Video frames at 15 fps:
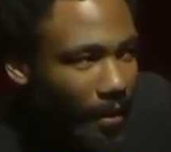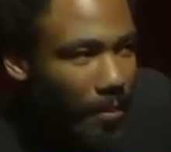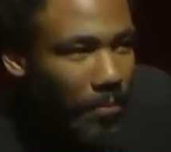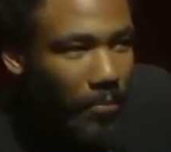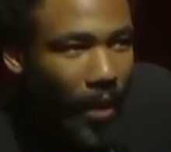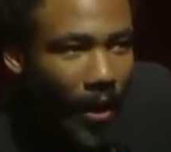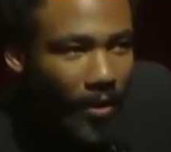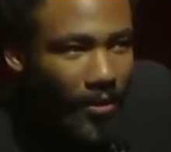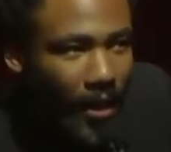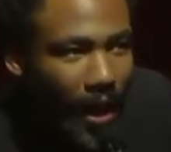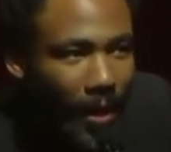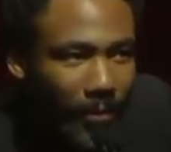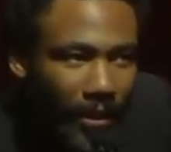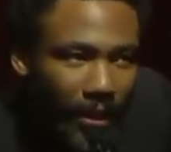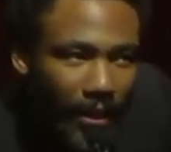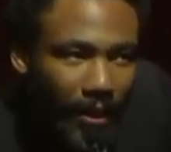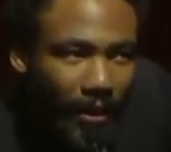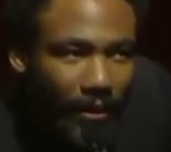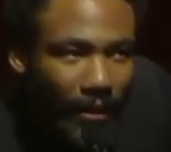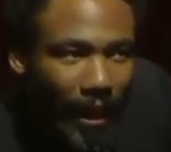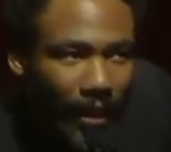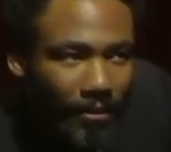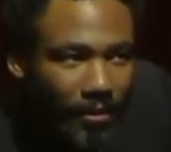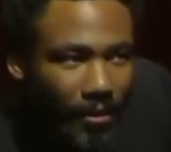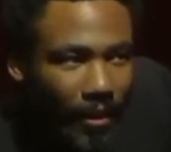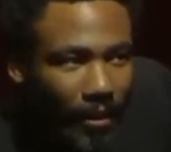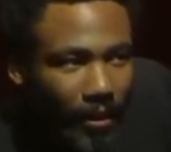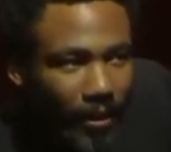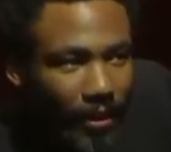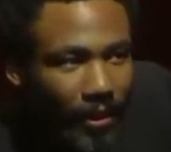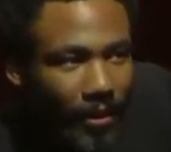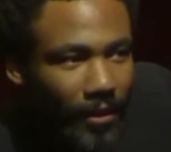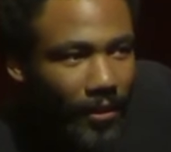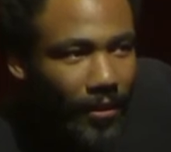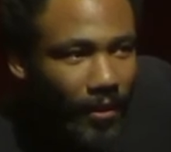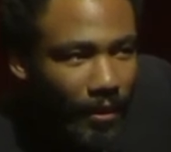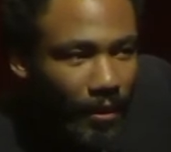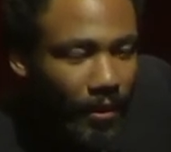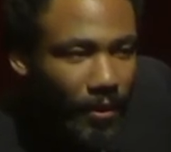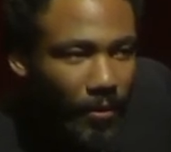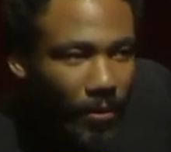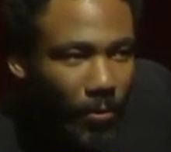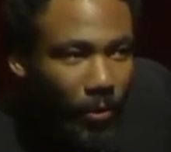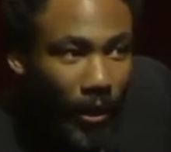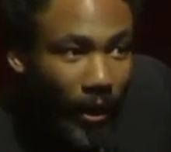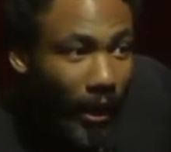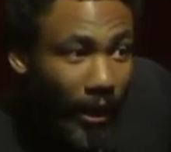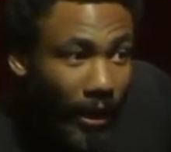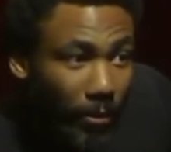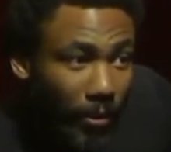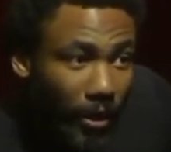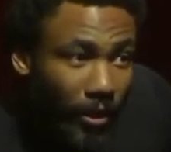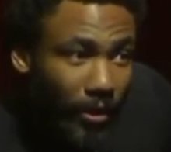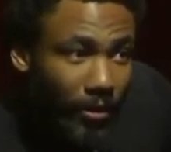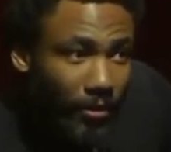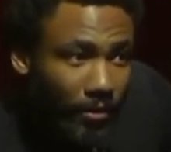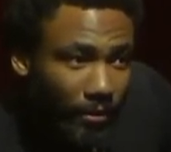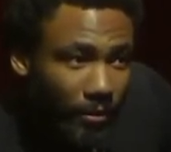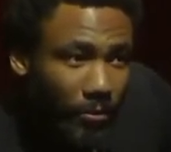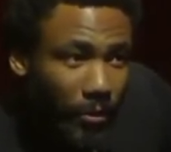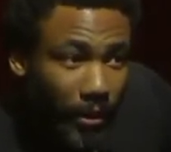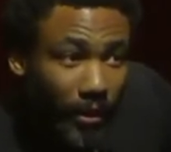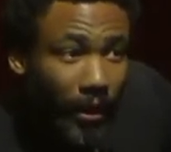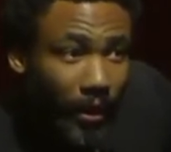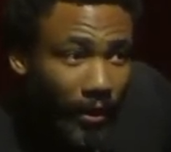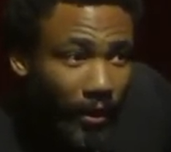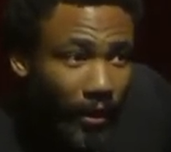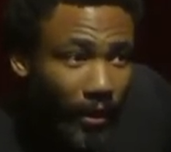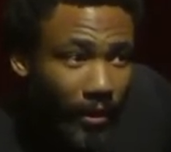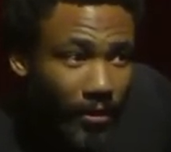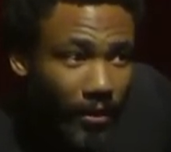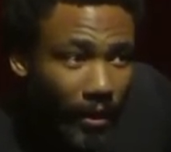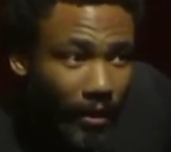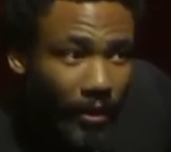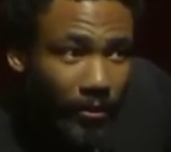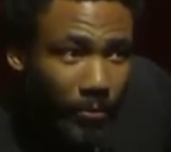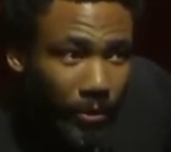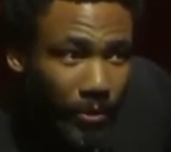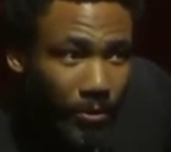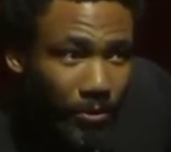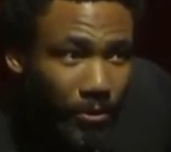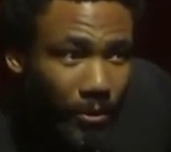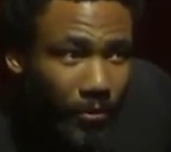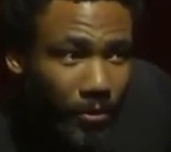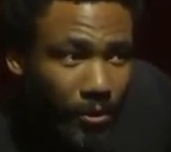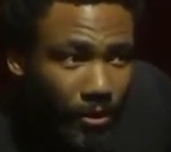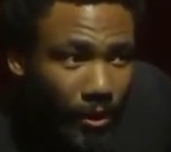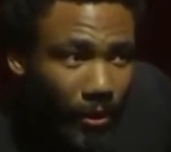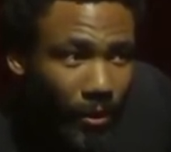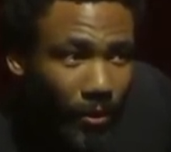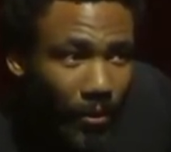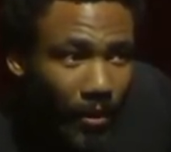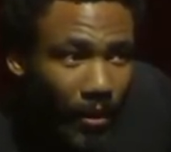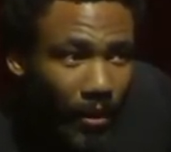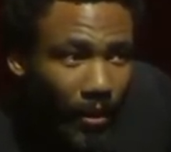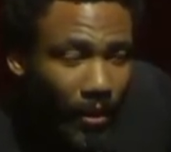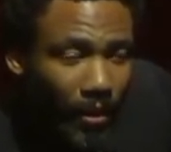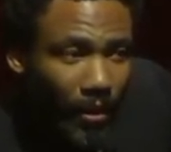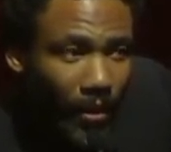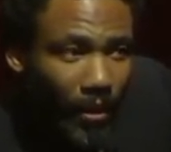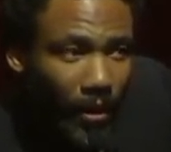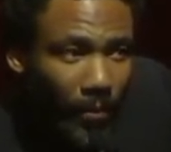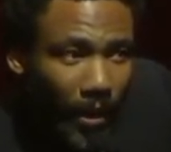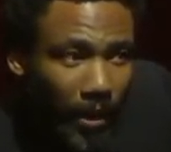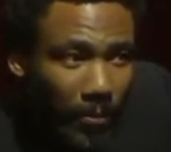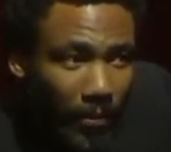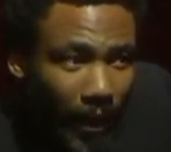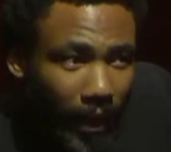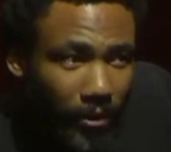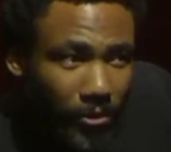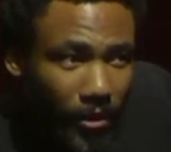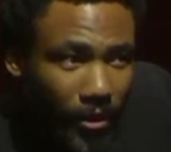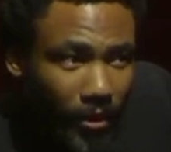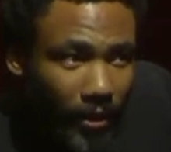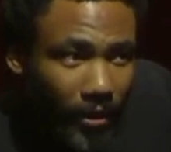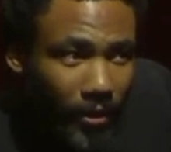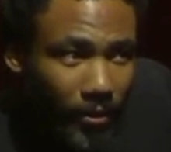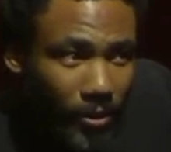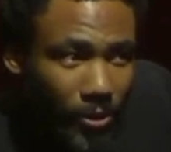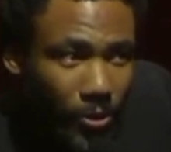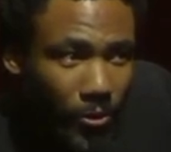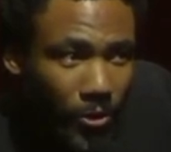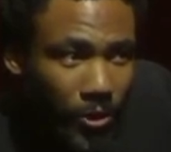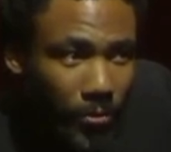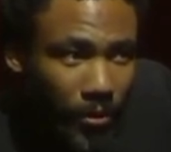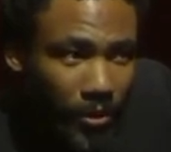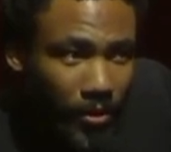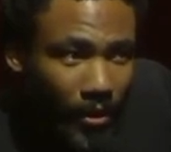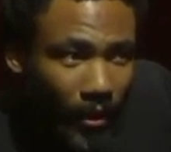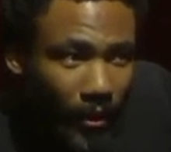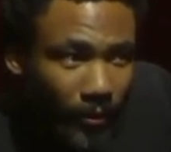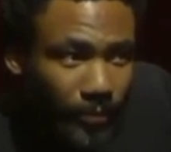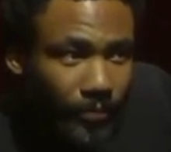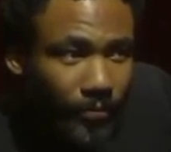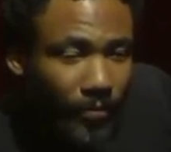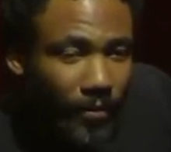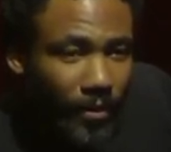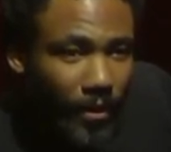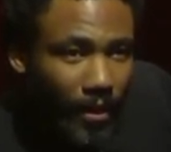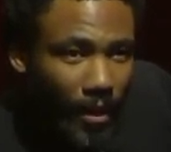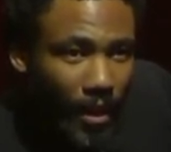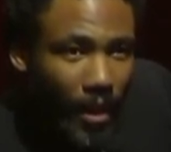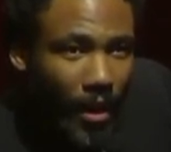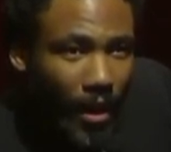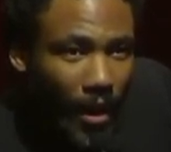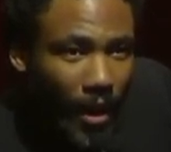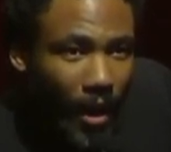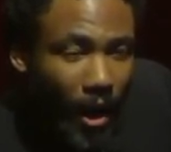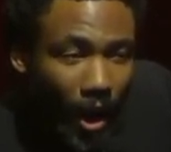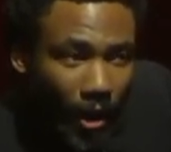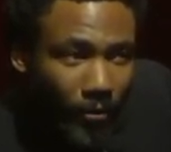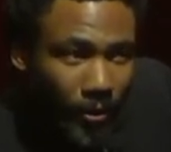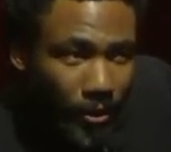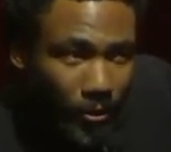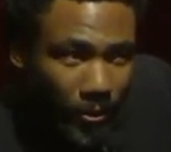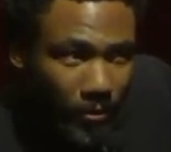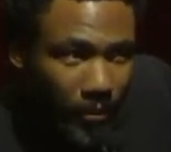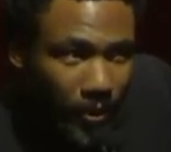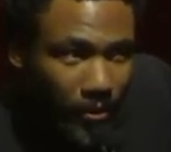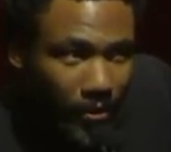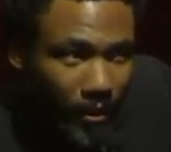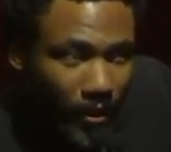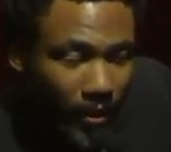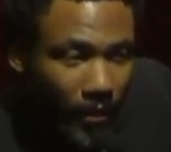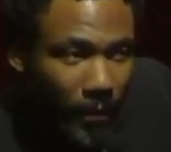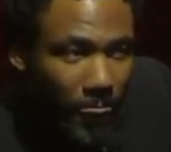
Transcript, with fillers: Paul's comedy life started where anyone would think an executive producer of a show about a black drug dealer in Georgia would start Harvard University.